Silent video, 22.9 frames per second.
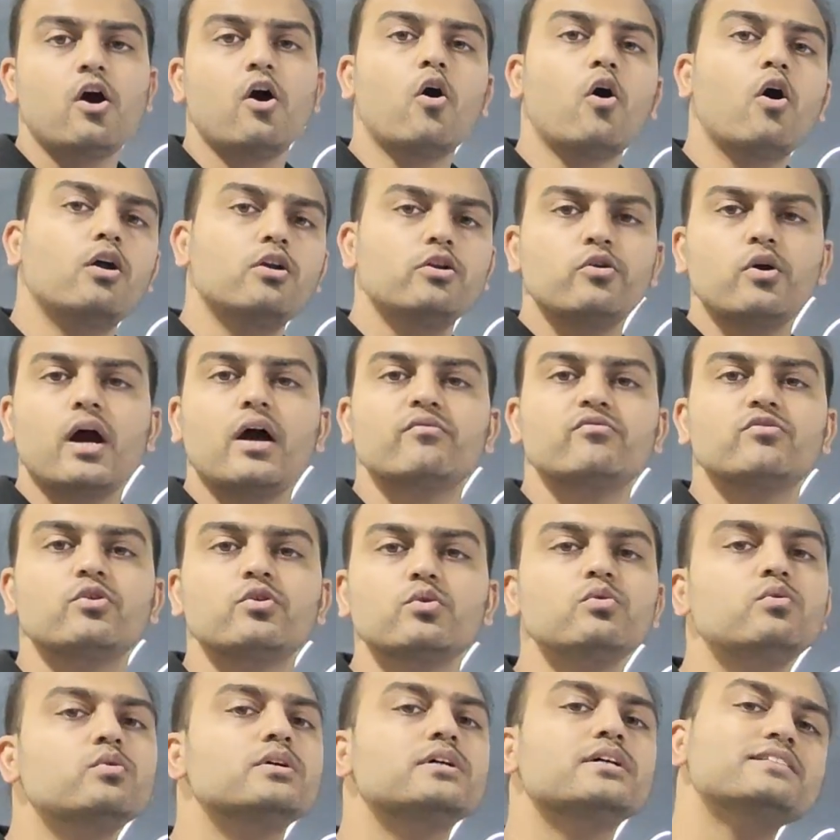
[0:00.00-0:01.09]
All you have to
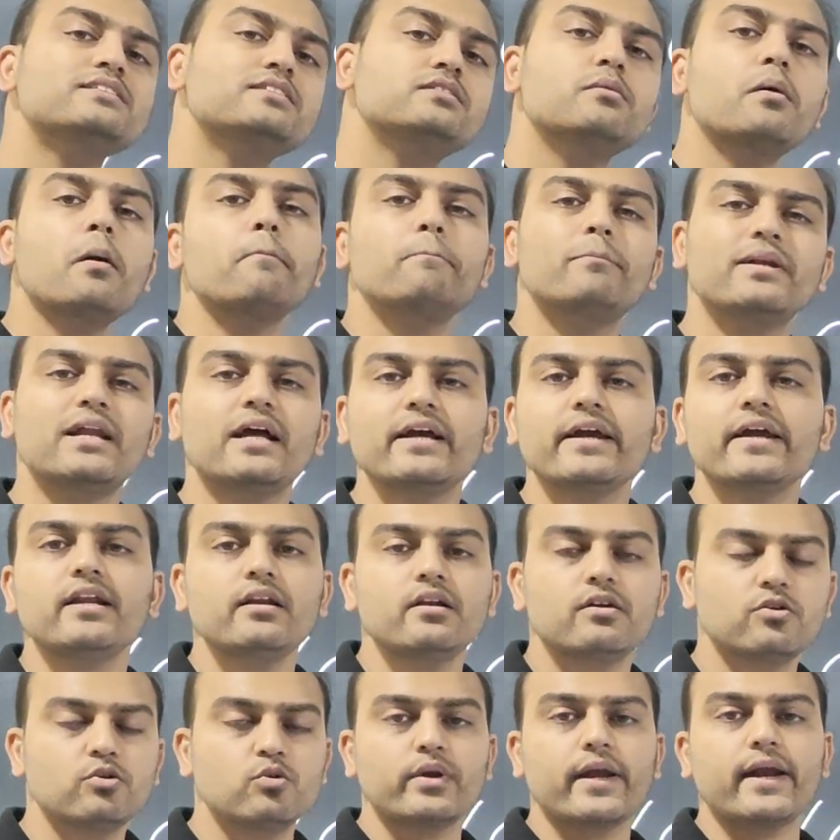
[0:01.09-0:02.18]
do is plug
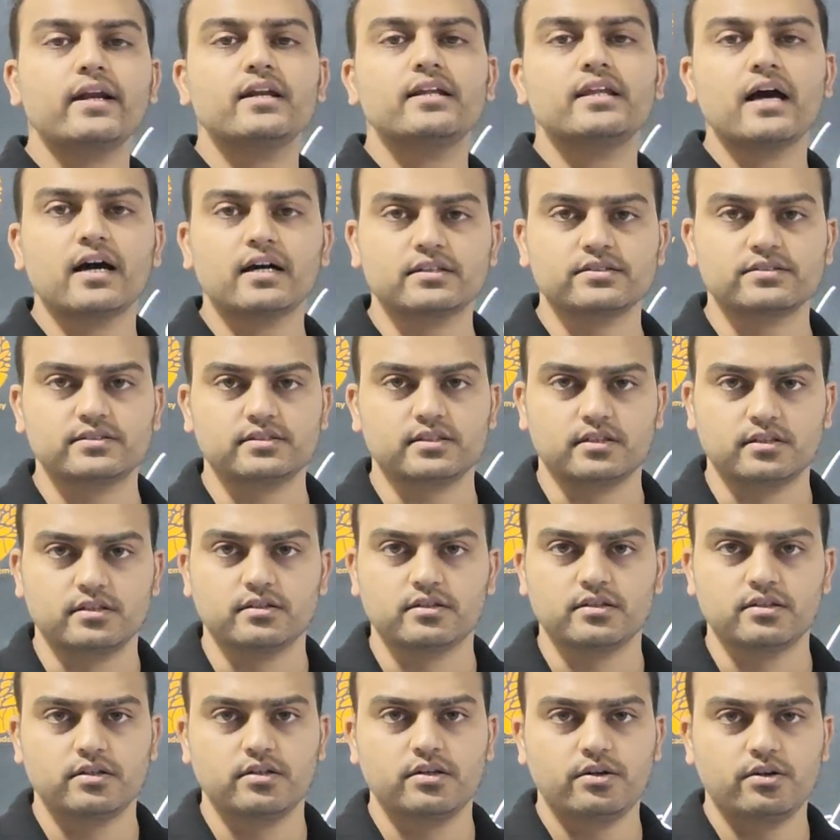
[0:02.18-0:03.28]
in to get the answer.
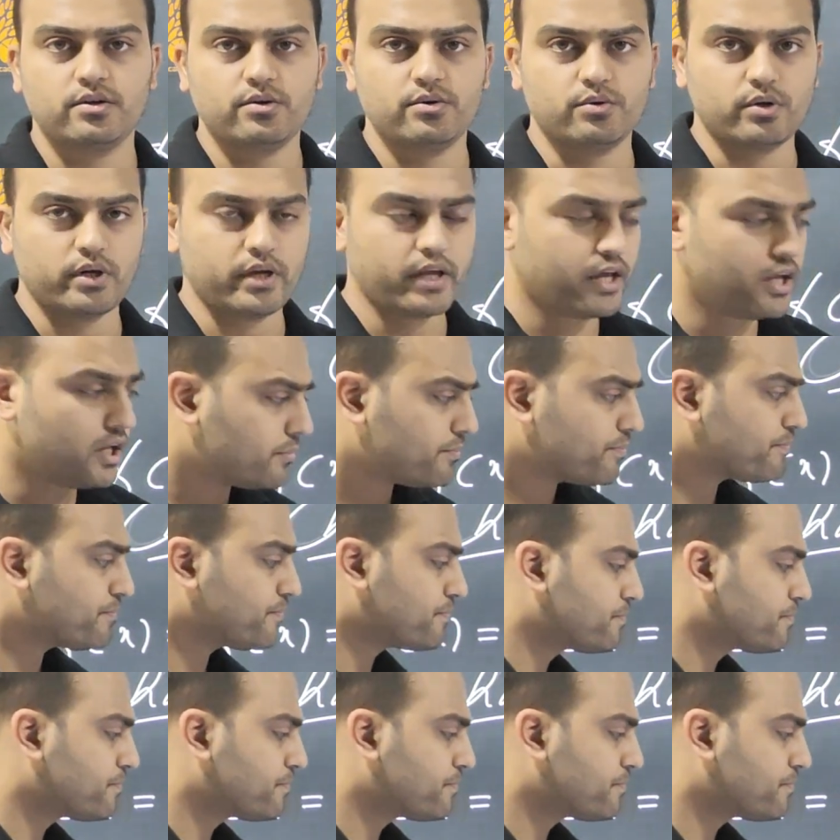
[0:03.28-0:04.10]
Okay.